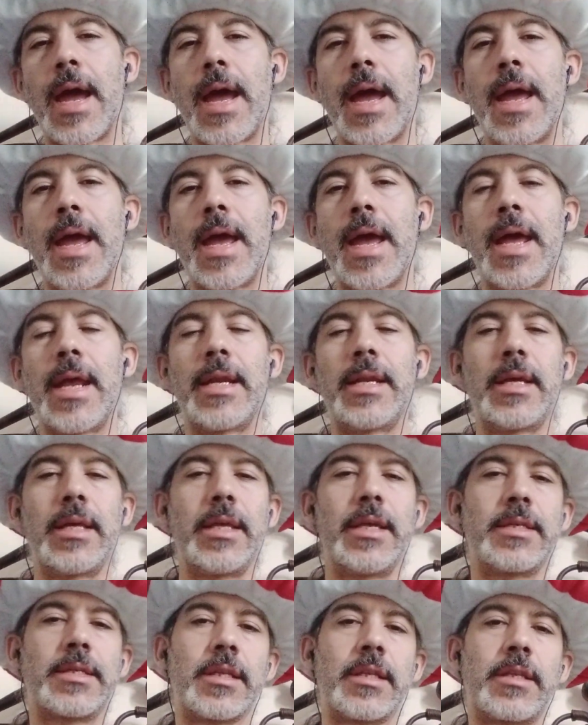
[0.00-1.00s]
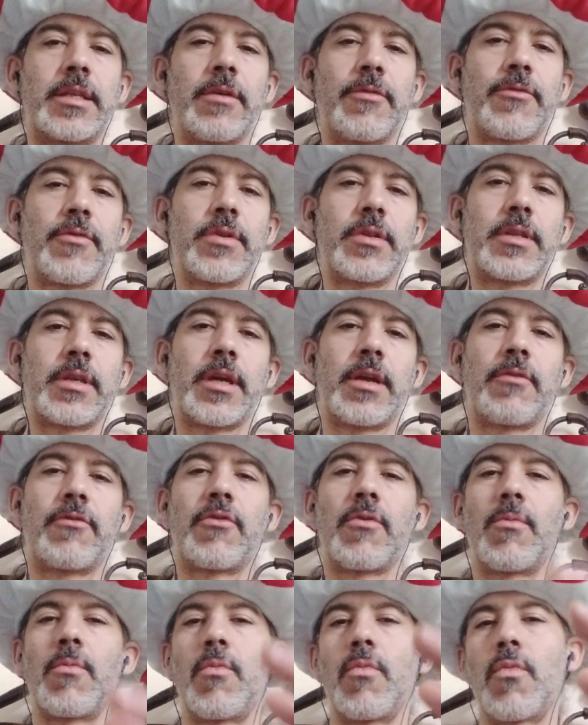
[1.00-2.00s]
And it's a different thing
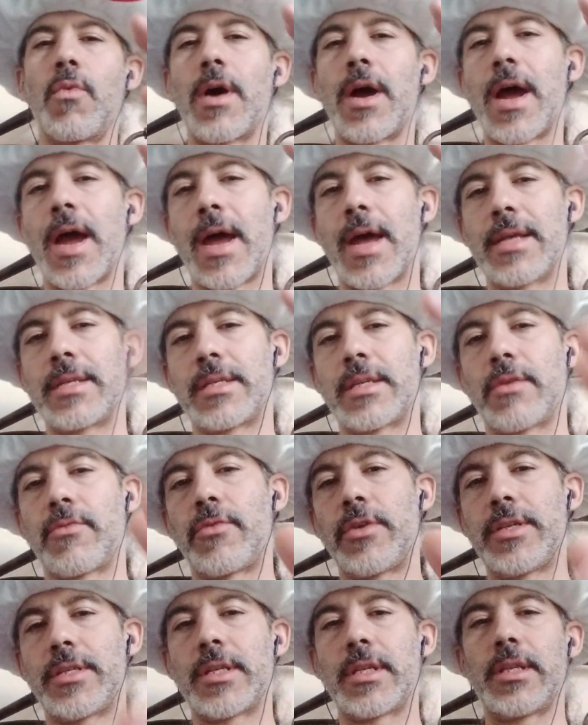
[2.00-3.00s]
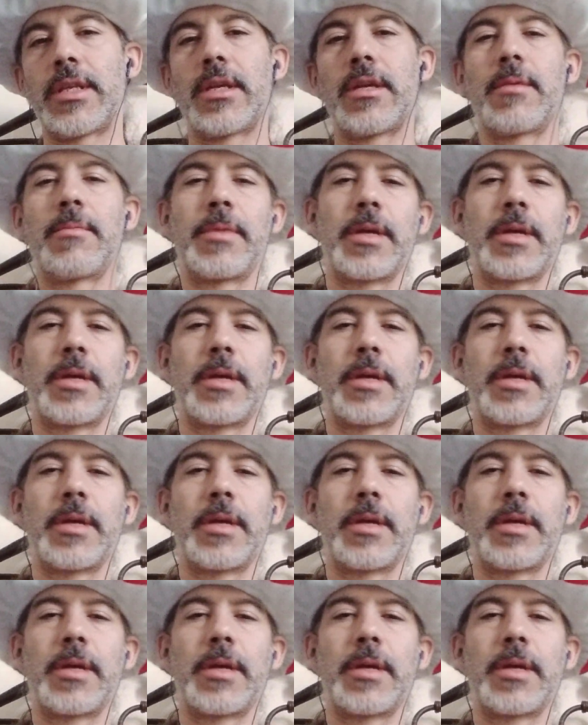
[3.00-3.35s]
from what I had said recently,